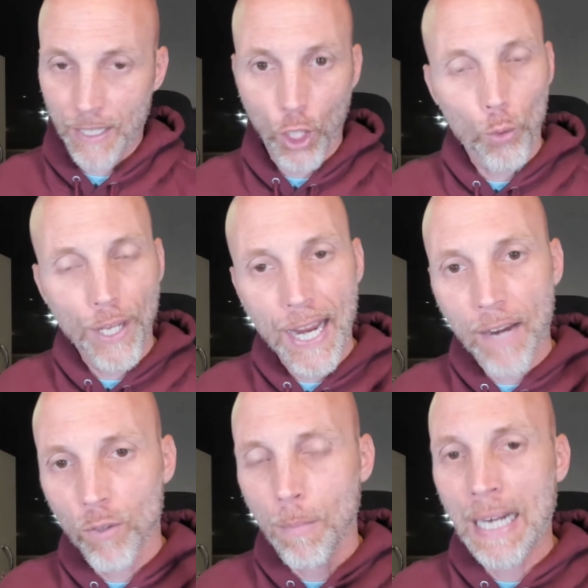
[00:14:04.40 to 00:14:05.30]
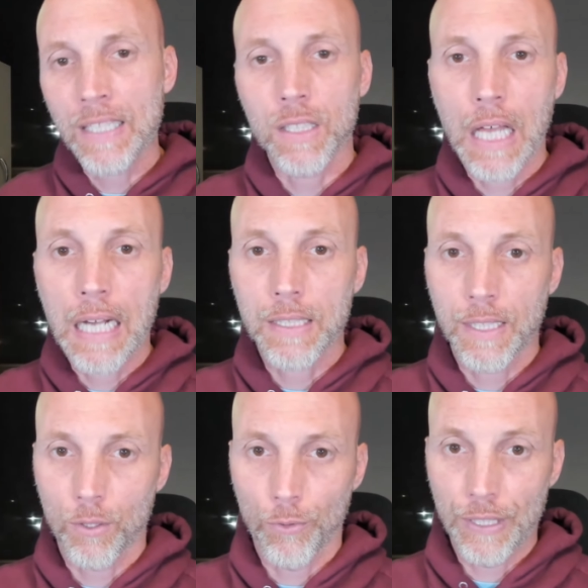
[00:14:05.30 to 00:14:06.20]
know that everybody's locked
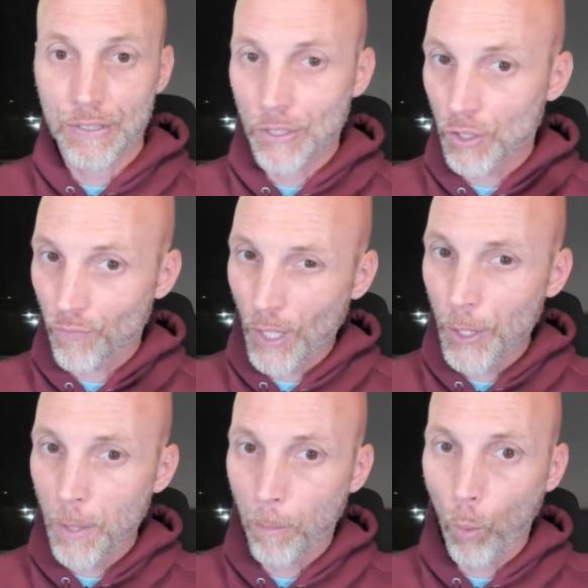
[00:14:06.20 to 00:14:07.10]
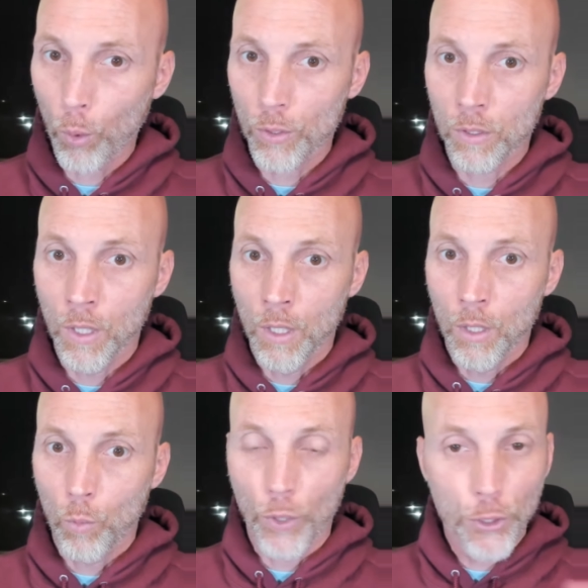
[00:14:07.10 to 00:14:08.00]
in on this because it's very important.
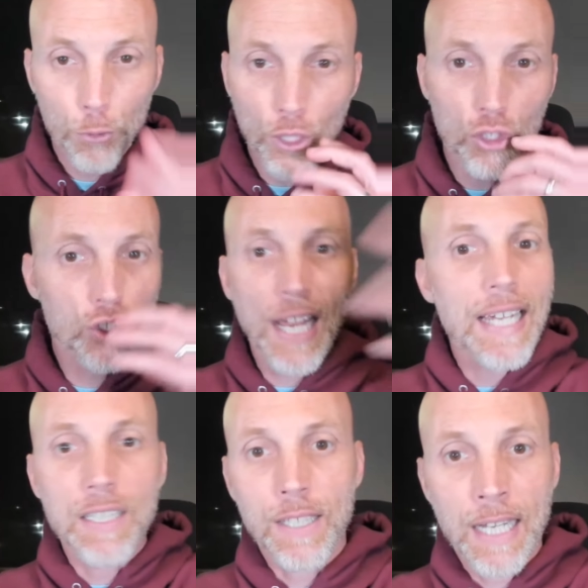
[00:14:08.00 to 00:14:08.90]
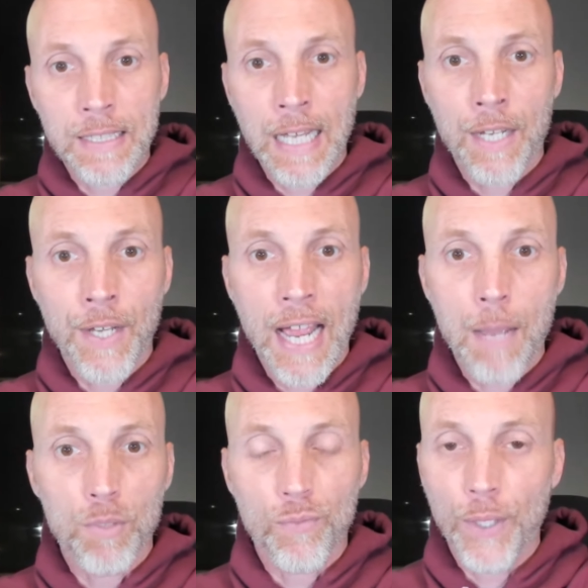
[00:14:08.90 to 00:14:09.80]
When you're just saying things out in the
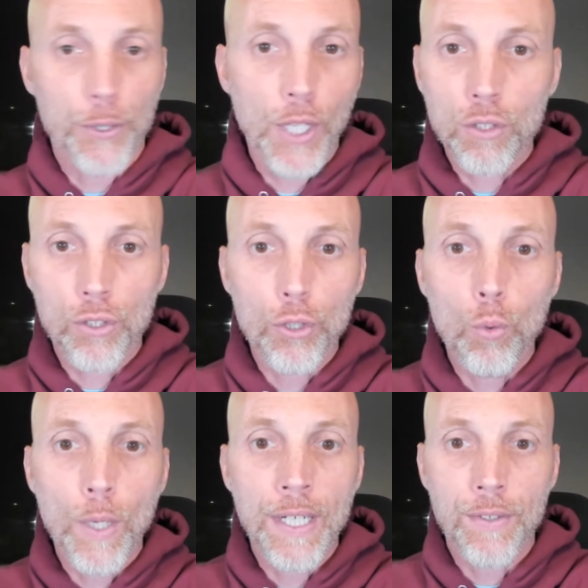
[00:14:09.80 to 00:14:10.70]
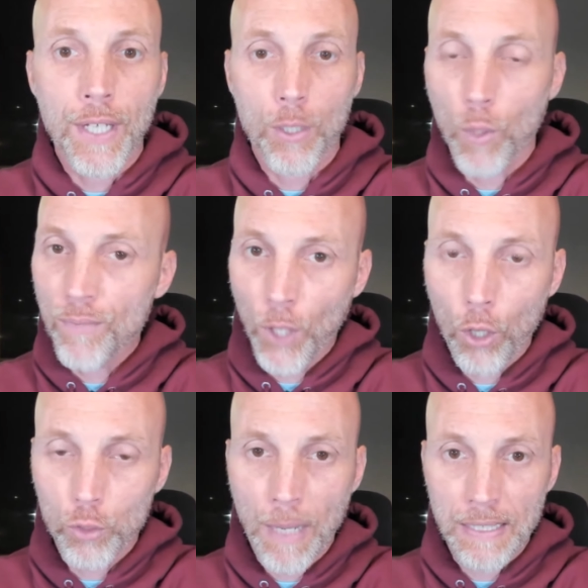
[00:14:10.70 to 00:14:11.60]
atmosphere, it doesn't do anything. We've
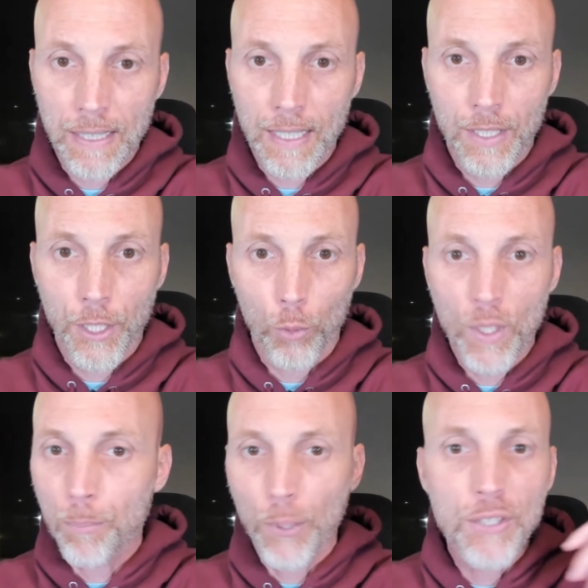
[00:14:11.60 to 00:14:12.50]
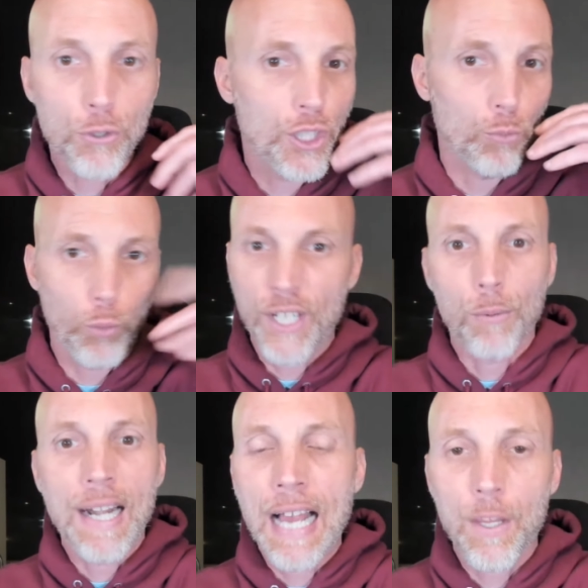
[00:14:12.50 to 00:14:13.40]
talked about that in here. We preachers can read
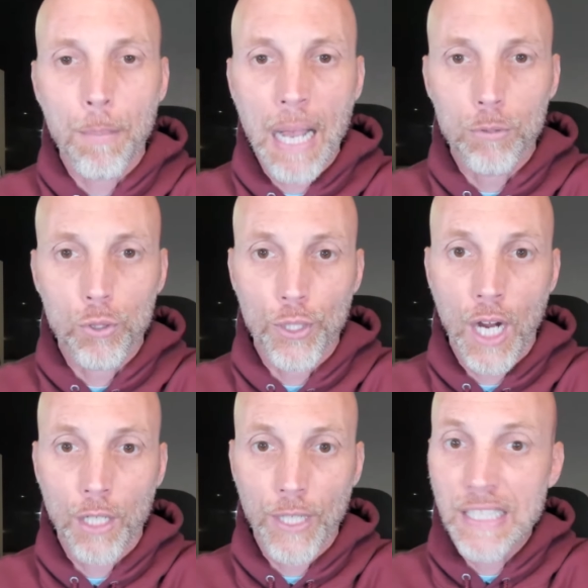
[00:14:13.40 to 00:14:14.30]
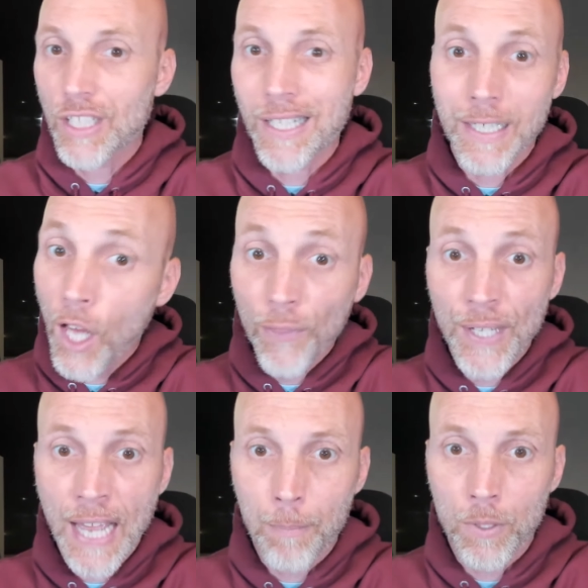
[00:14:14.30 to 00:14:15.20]
right out of the Bible to the congregation and nothing
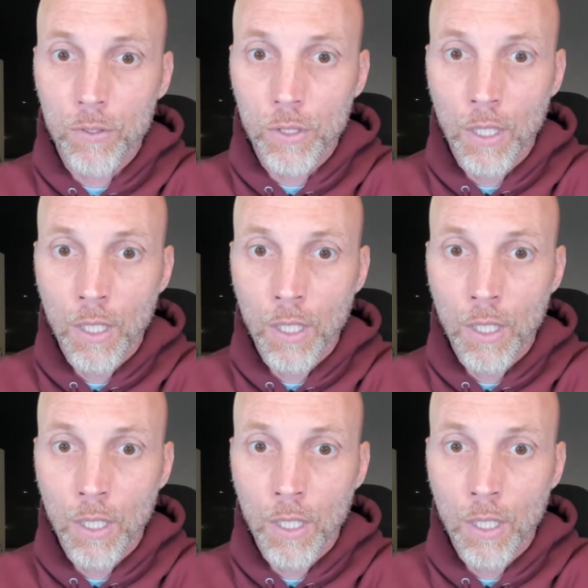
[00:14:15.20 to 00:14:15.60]
happens.